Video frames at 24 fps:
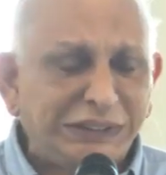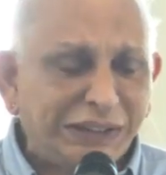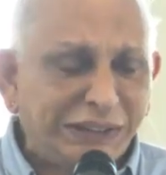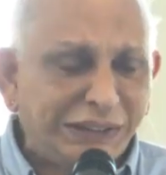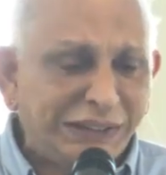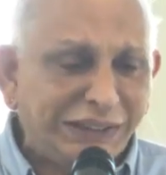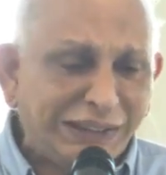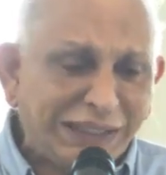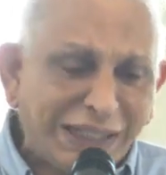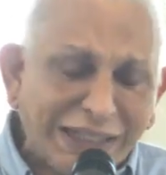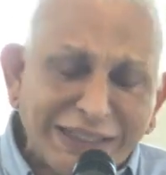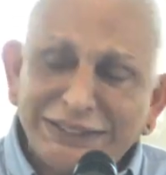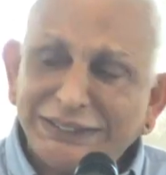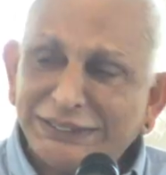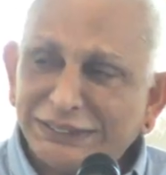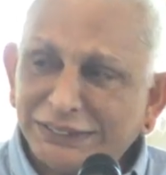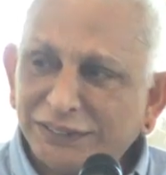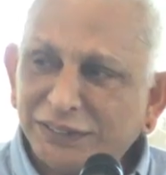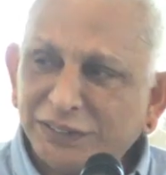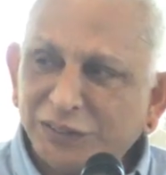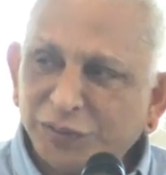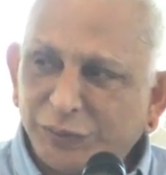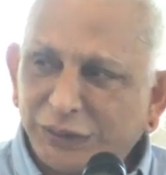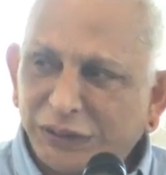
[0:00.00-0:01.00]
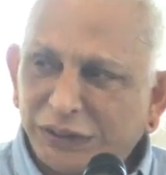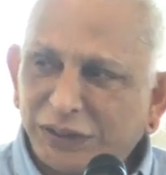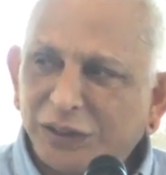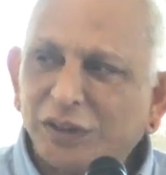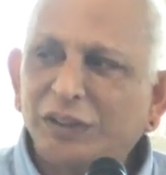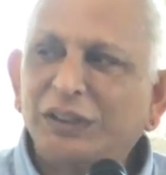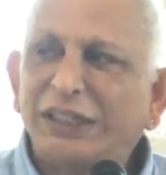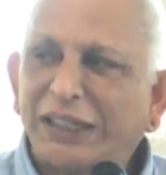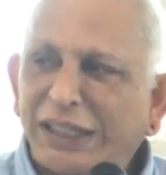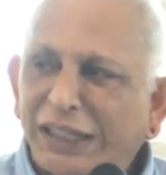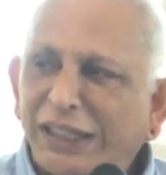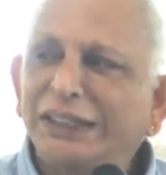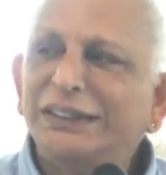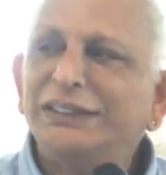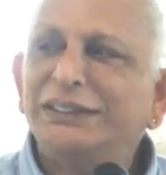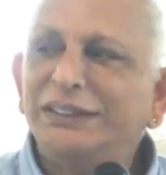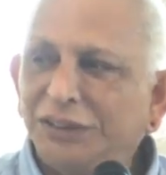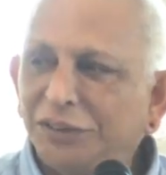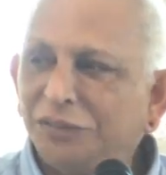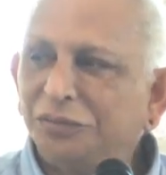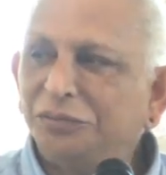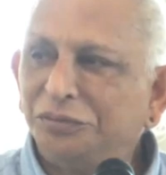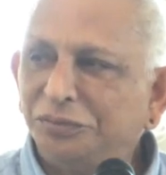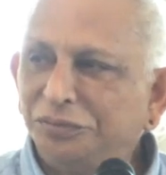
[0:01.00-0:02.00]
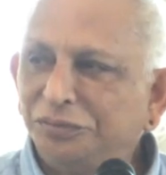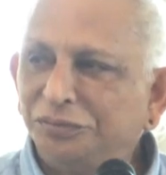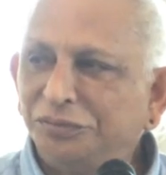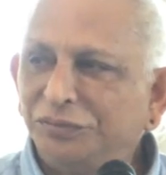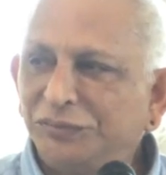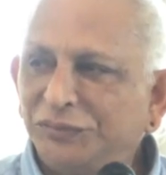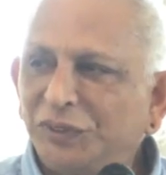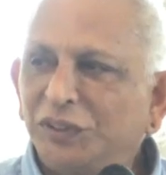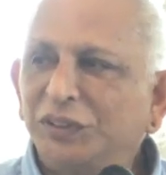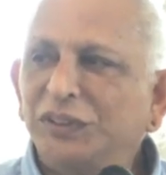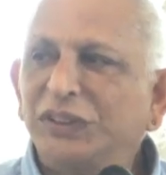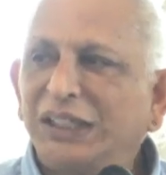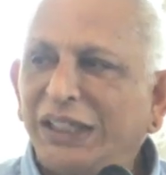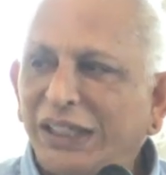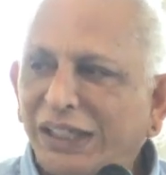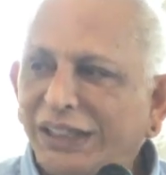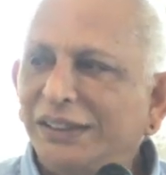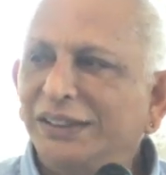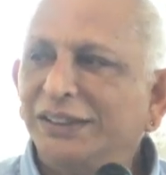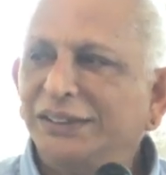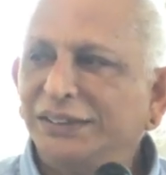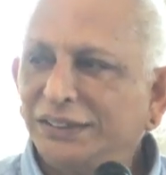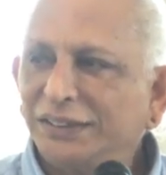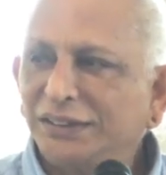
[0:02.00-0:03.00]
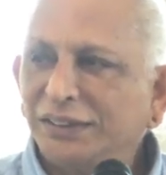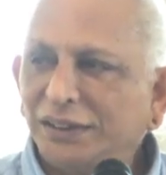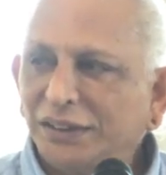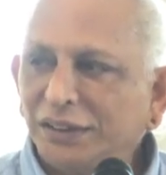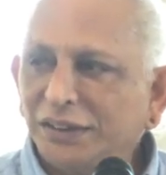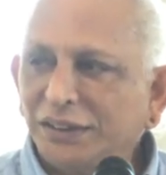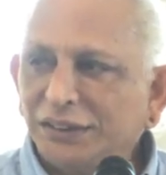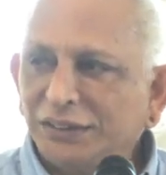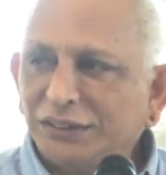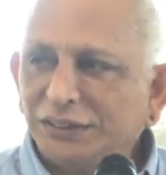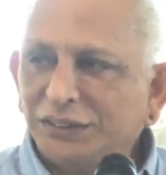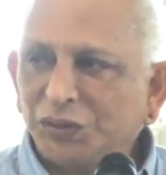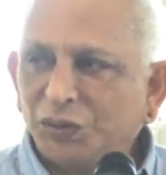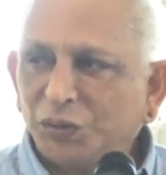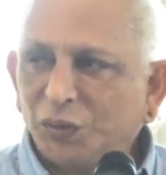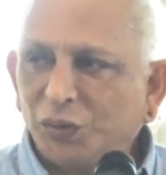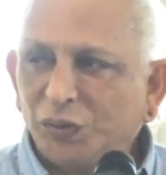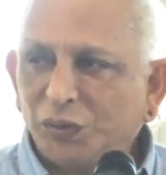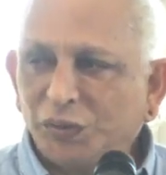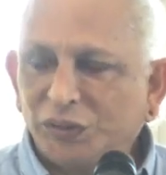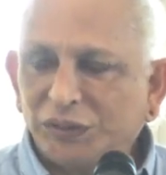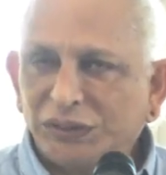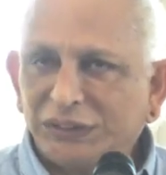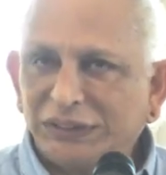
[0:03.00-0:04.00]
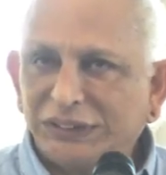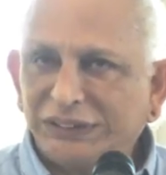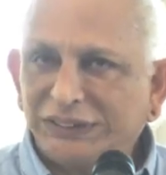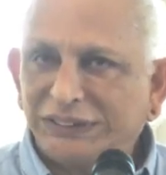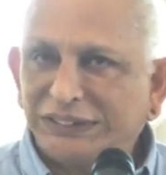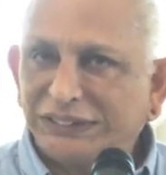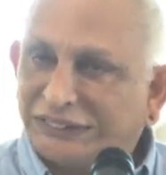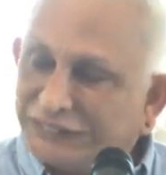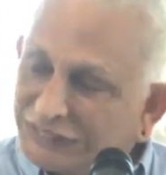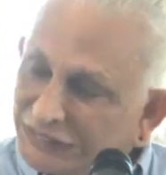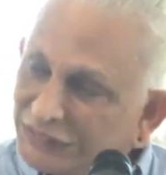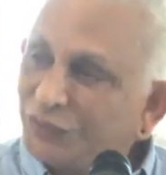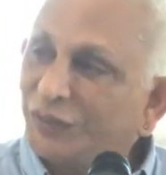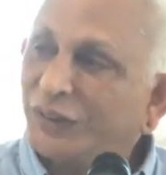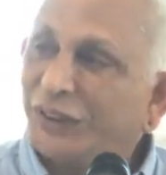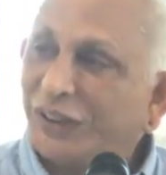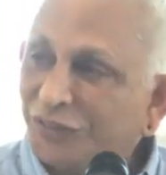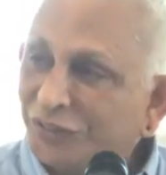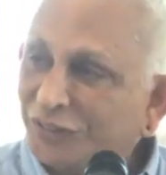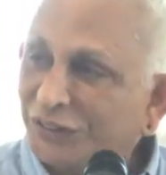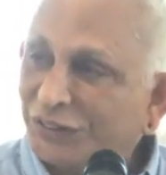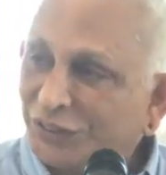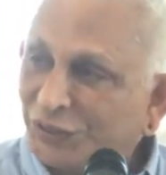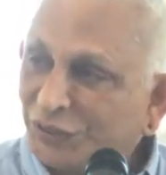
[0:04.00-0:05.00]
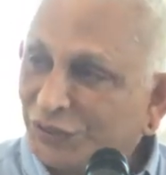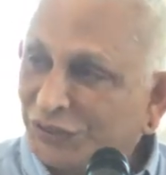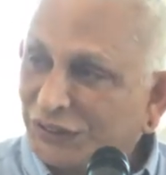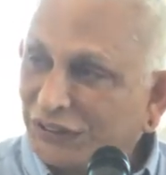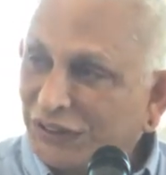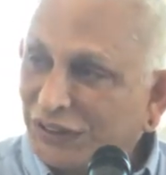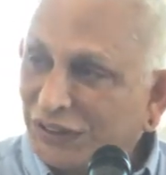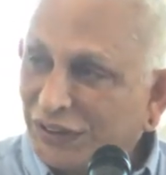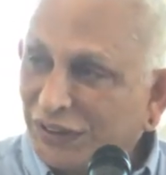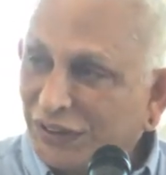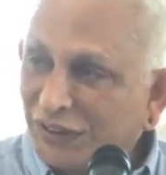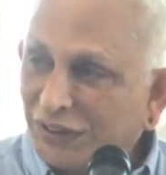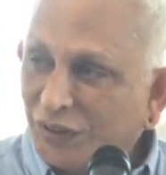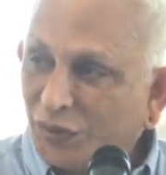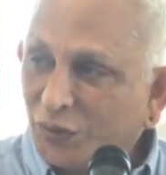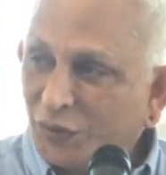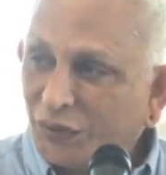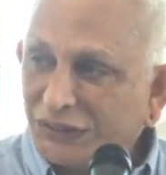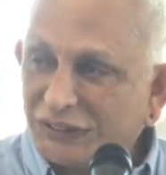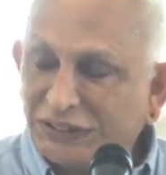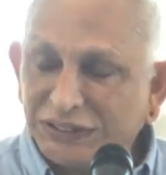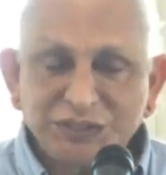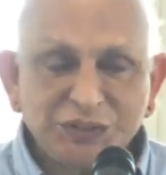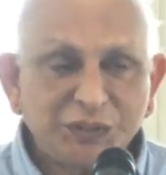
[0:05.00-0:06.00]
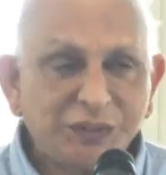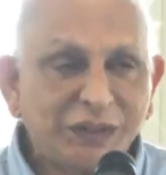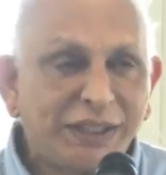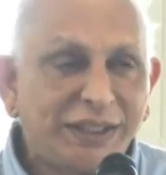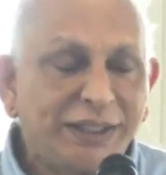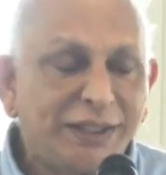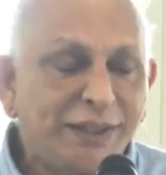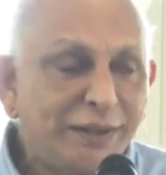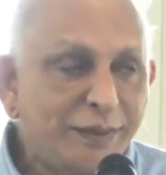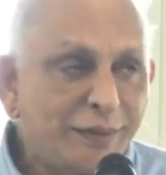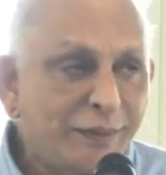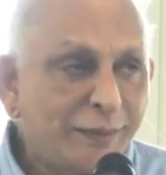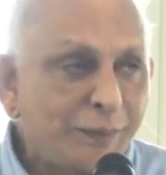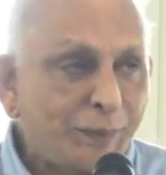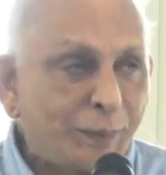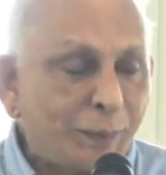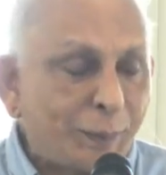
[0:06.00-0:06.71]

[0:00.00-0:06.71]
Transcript: latent but not active, not kinetic. So this is why we use it, which is why